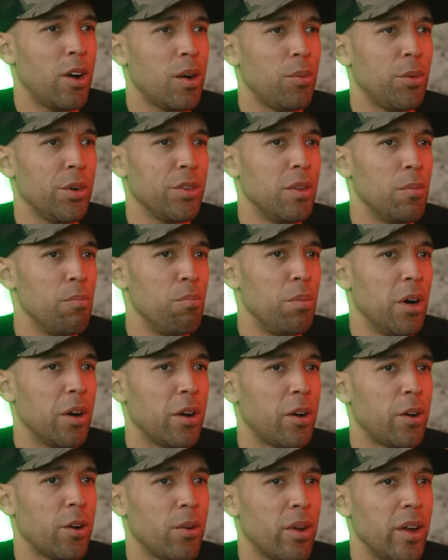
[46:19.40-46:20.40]
about the
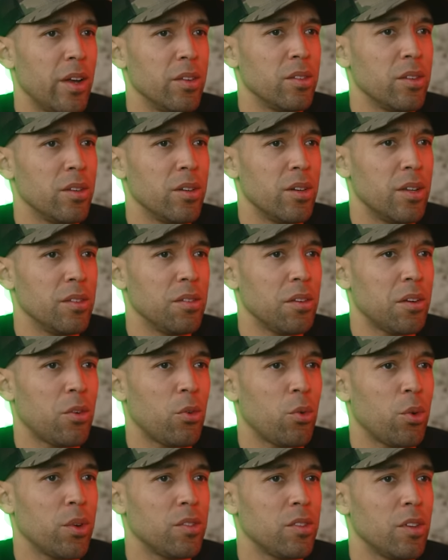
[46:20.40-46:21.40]
bunker as a as a
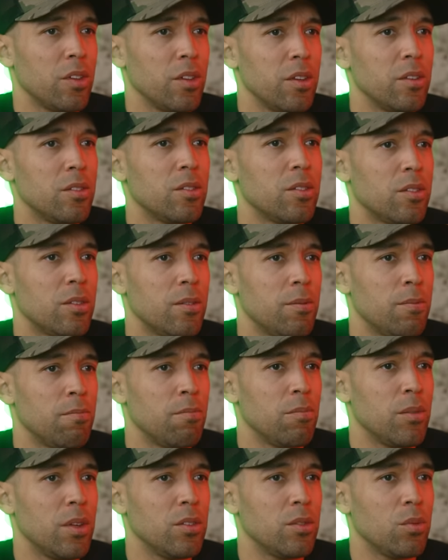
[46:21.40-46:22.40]
chrysalis
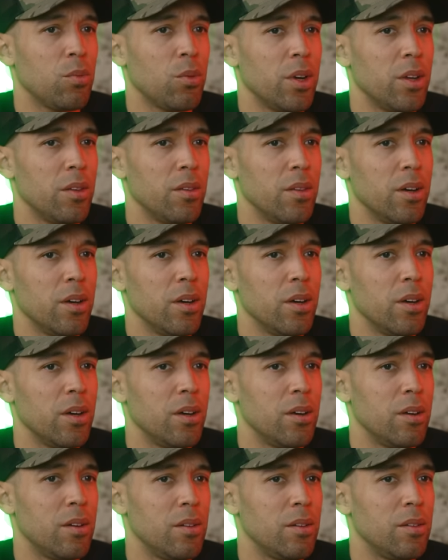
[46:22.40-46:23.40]
mm. it's one of the
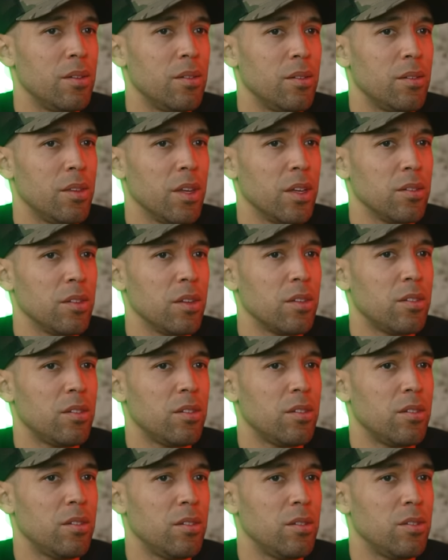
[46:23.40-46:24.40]
things that
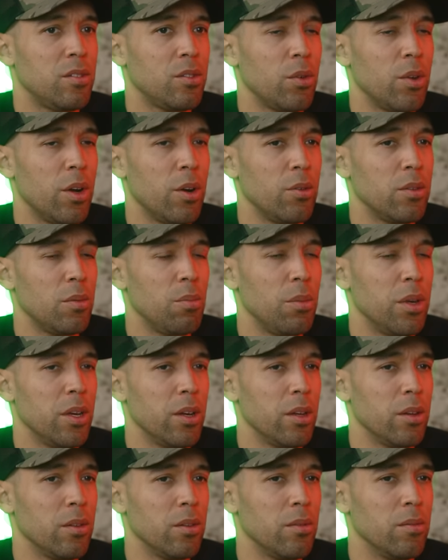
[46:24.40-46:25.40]
st- stood out to me
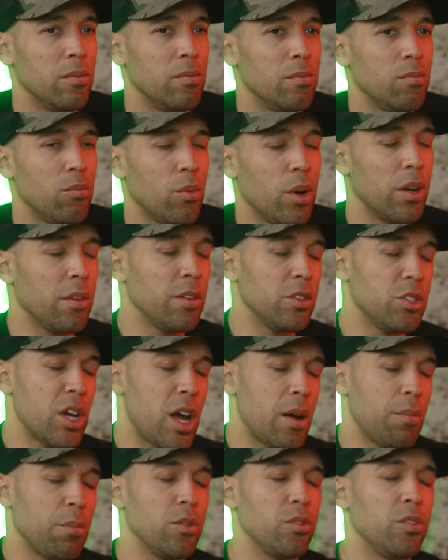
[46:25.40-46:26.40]
in one of the
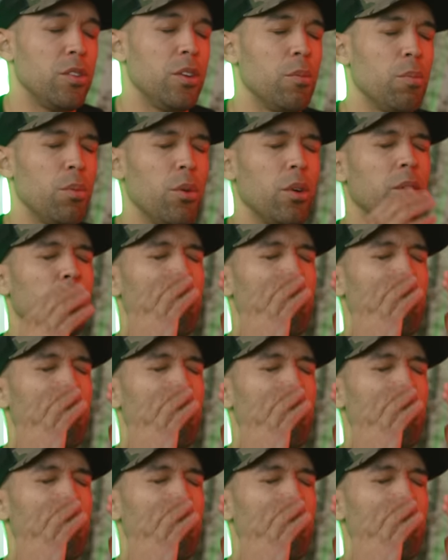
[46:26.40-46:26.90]
chapters of your book